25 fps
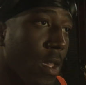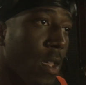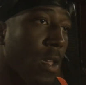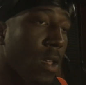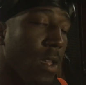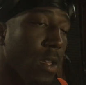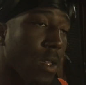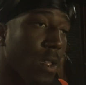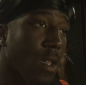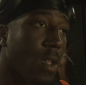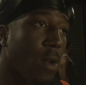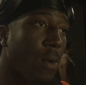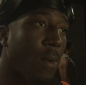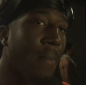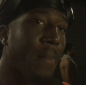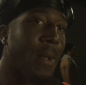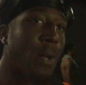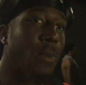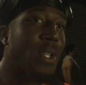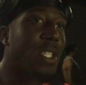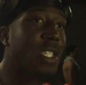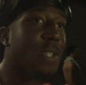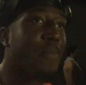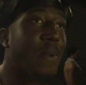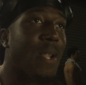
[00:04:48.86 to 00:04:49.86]
Yeah, I mean,
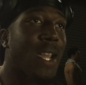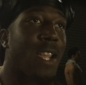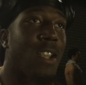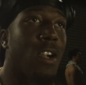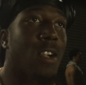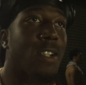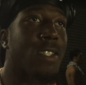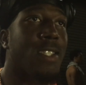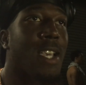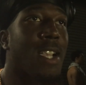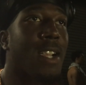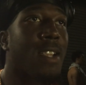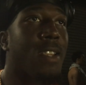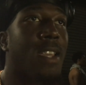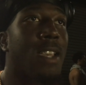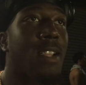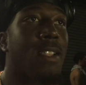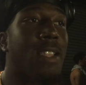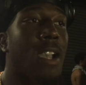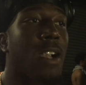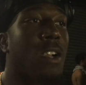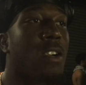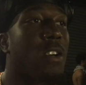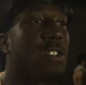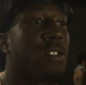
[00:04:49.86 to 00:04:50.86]
we just played our technique
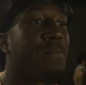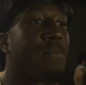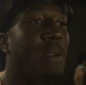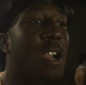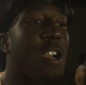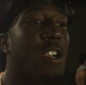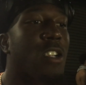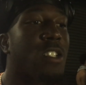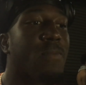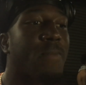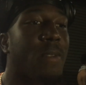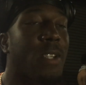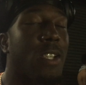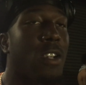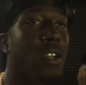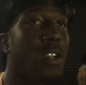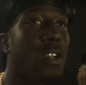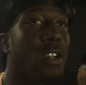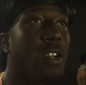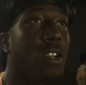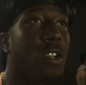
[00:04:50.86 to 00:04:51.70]
that Coach Burns been